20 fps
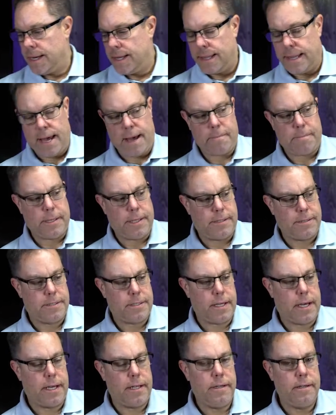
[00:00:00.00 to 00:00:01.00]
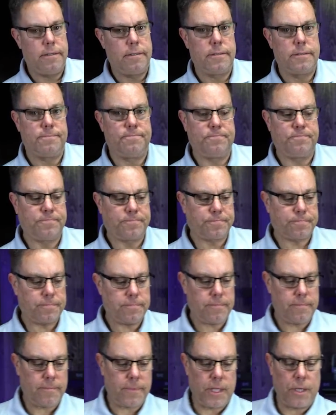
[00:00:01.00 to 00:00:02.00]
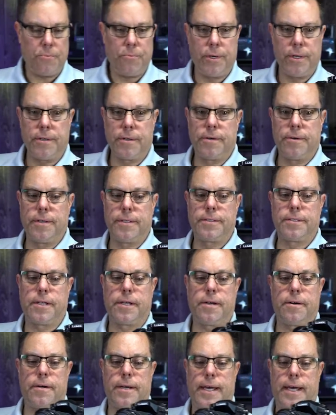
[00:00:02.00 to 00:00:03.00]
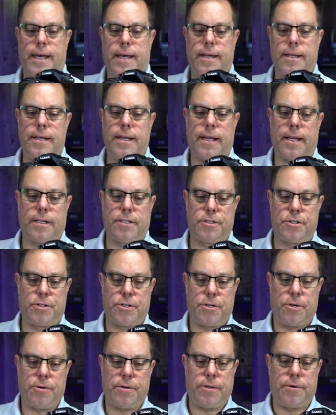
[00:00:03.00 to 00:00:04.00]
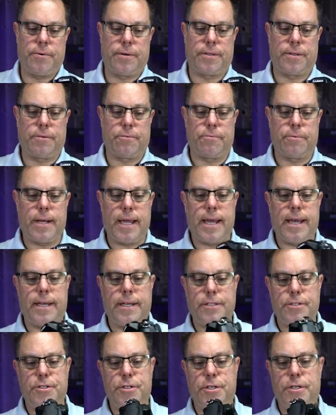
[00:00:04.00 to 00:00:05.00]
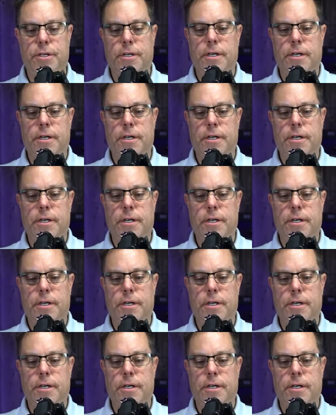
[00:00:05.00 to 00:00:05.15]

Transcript: that being said, we are going to go ahead and show you on the Rage